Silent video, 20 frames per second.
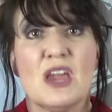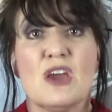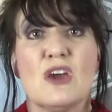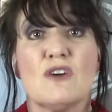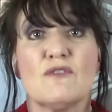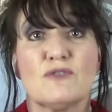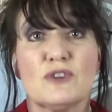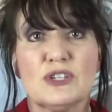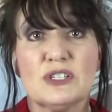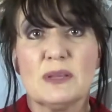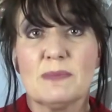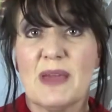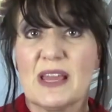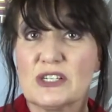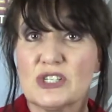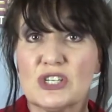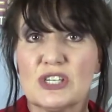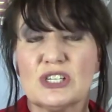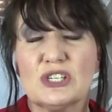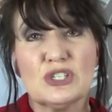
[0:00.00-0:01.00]
First, I'm
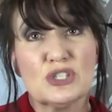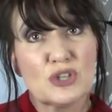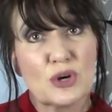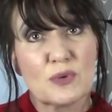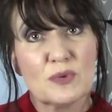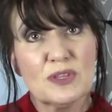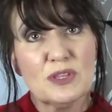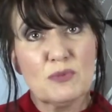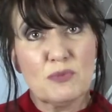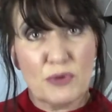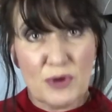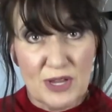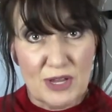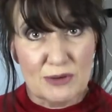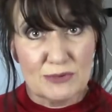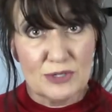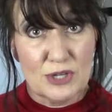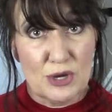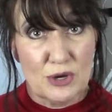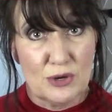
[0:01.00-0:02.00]
actually going to start with the
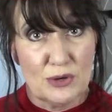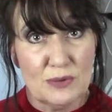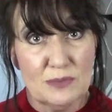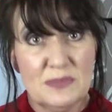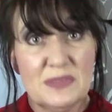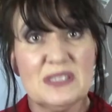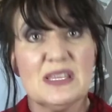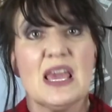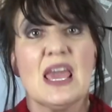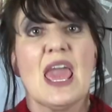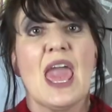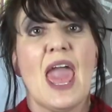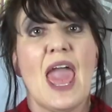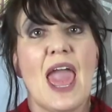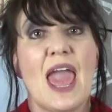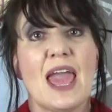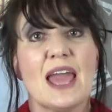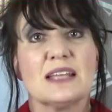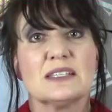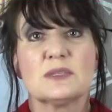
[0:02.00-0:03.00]
pre-owned homes
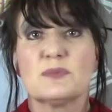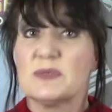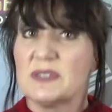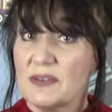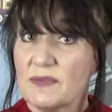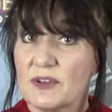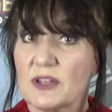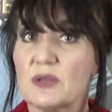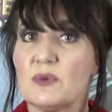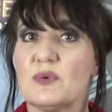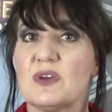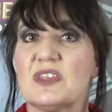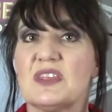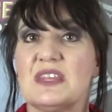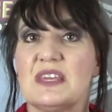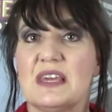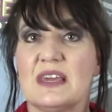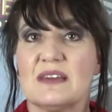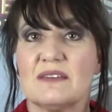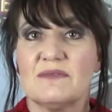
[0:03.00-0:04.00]
and specifically with
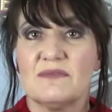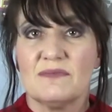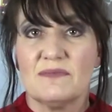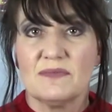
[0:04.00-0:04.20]
the